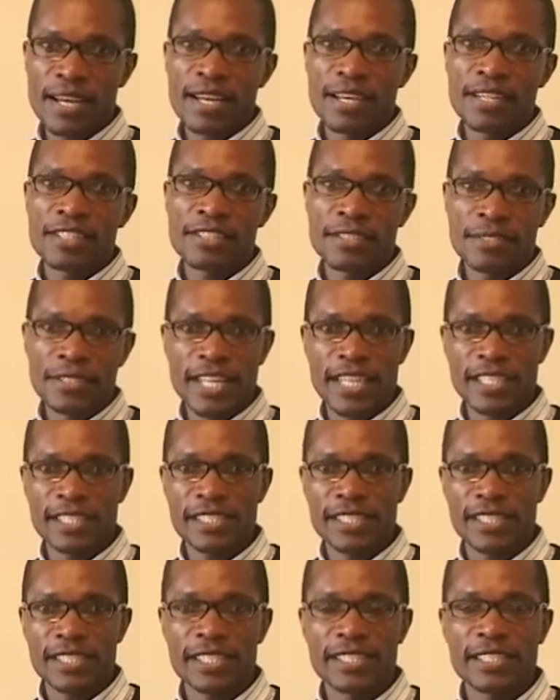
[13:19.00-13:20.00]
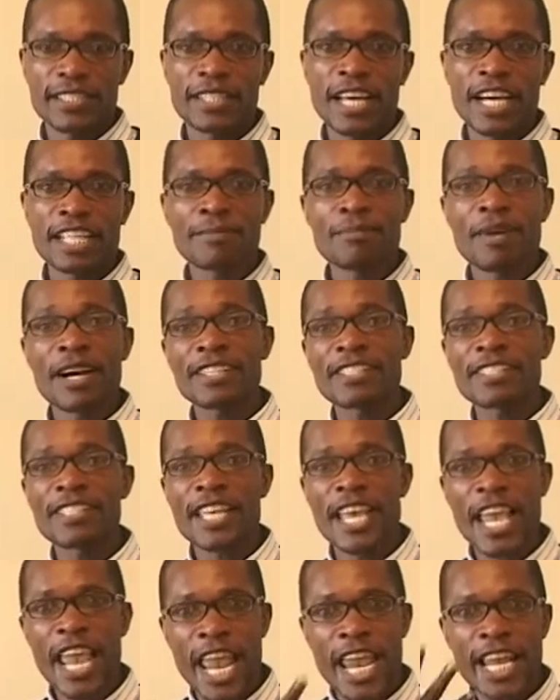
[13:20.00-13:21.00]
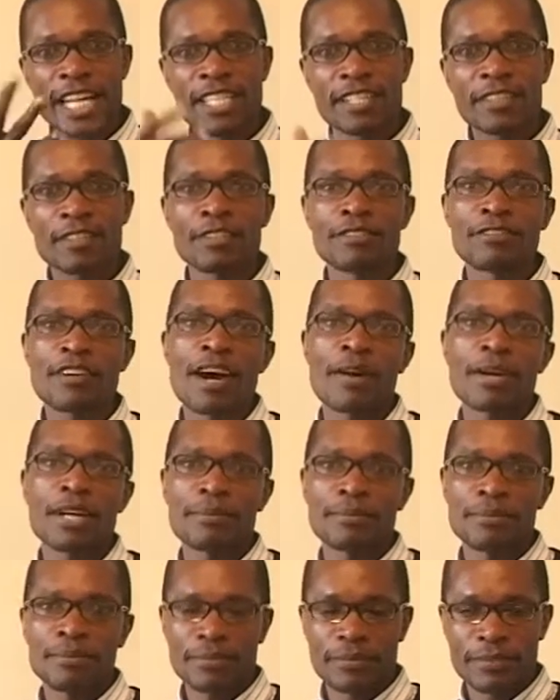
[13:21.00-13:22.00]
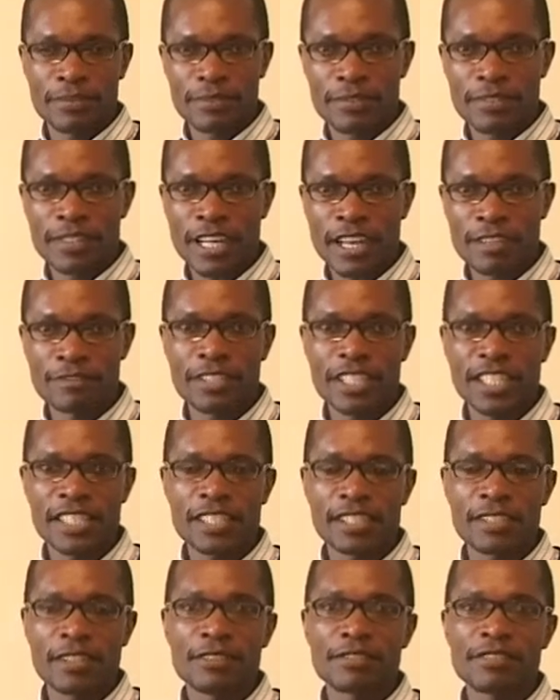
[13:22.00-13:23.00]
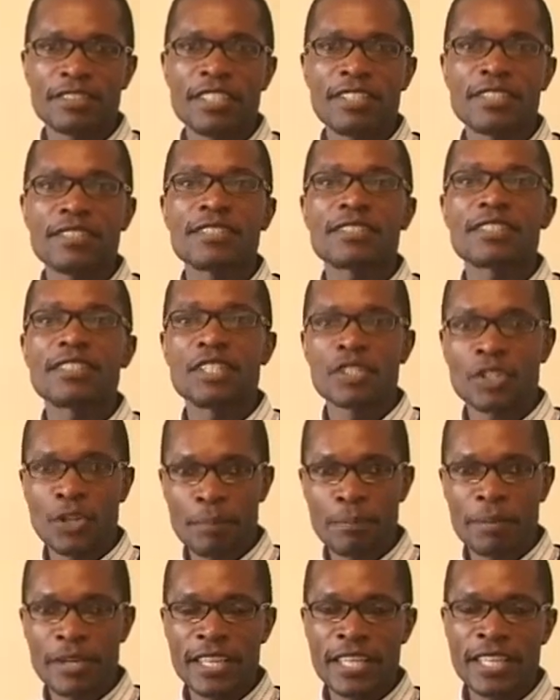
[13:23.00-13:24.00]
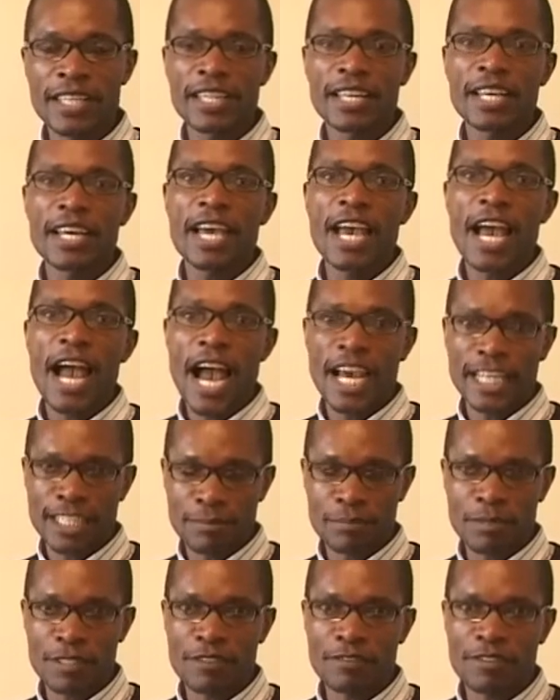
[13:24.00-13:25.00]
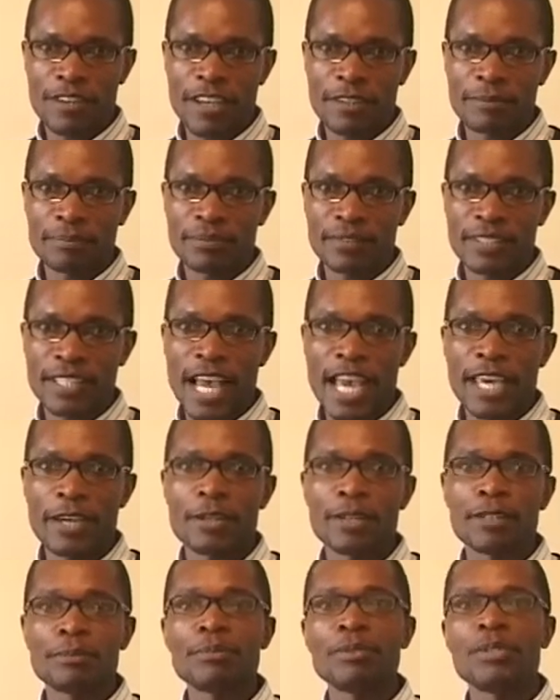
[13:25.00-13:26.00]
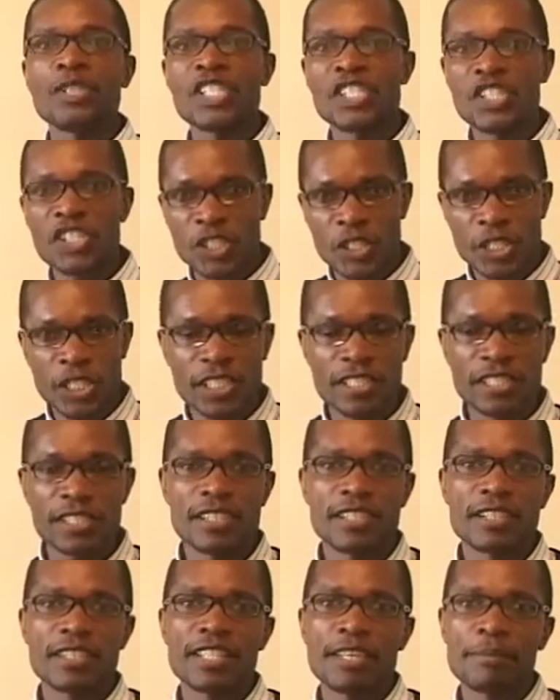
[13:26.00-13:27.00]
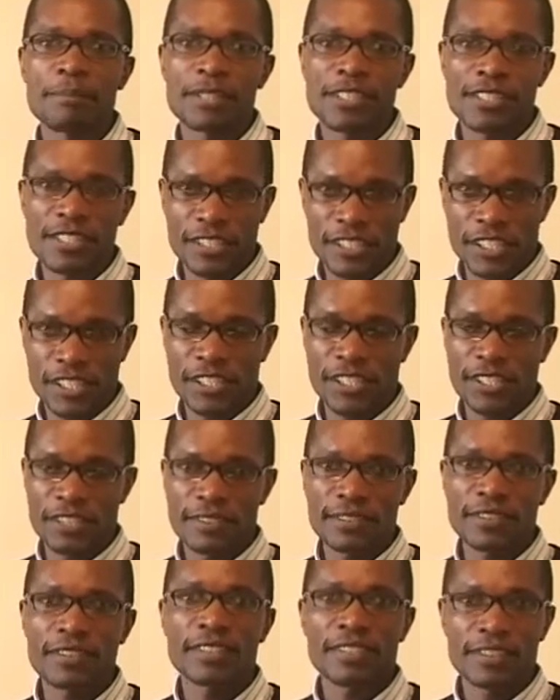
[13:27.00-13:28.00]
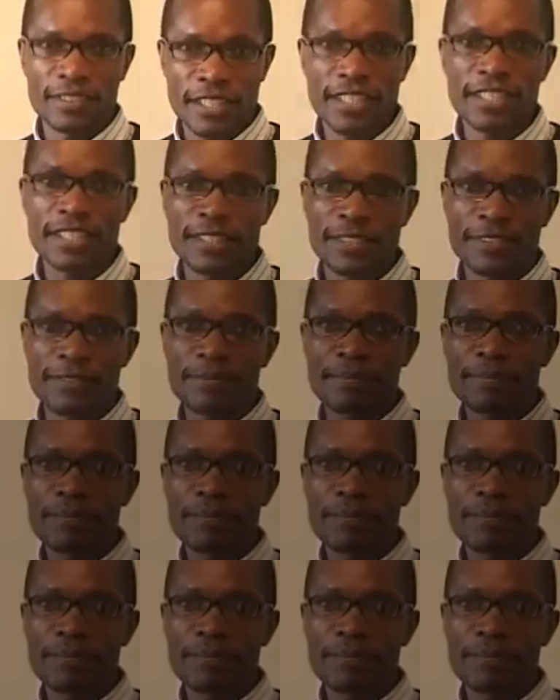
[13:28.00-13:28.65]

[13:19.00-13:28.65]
Student, that marks the end of our coverage of this topic, atmosphere. I hope you enjoyed the presentation. Thank you.